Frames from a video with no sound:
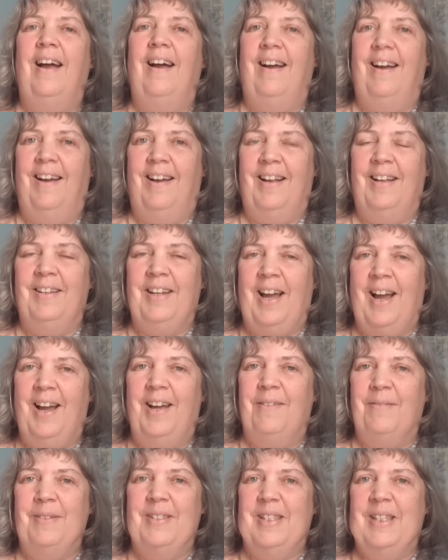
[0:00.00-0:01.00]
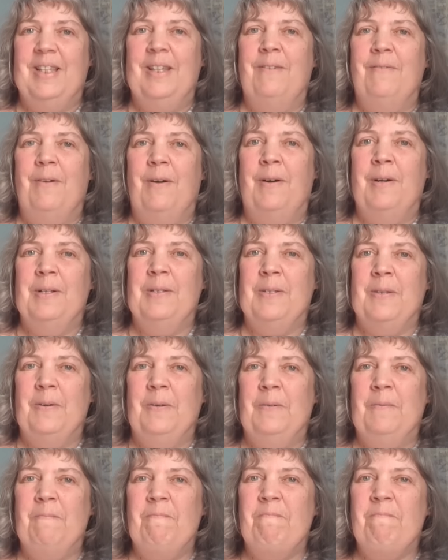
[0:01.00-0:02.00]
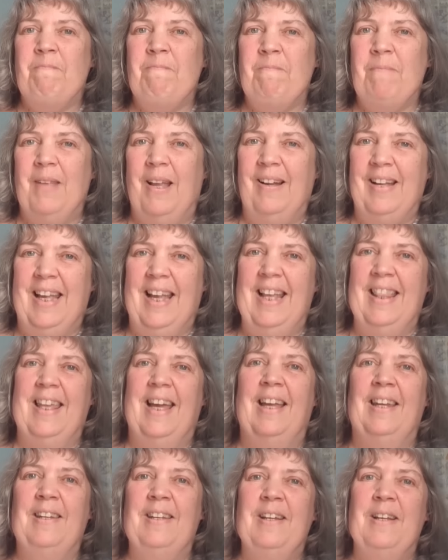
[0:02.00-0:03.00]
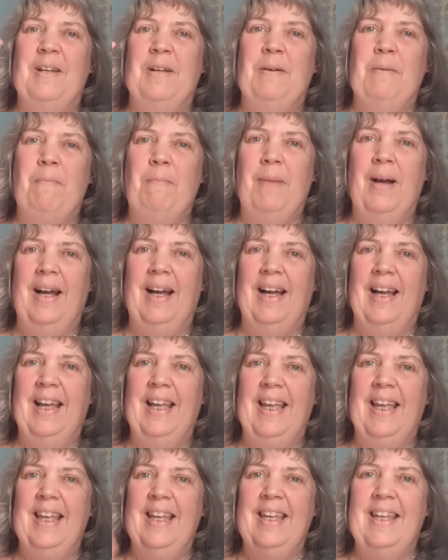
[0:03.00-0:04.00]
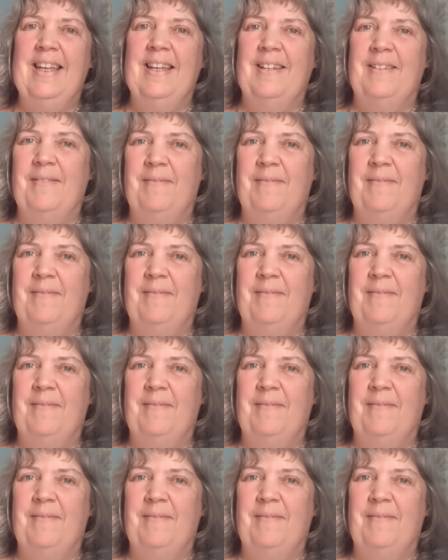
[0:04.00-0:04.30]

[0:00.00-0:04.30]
I will see you very soon. Okay then, bye.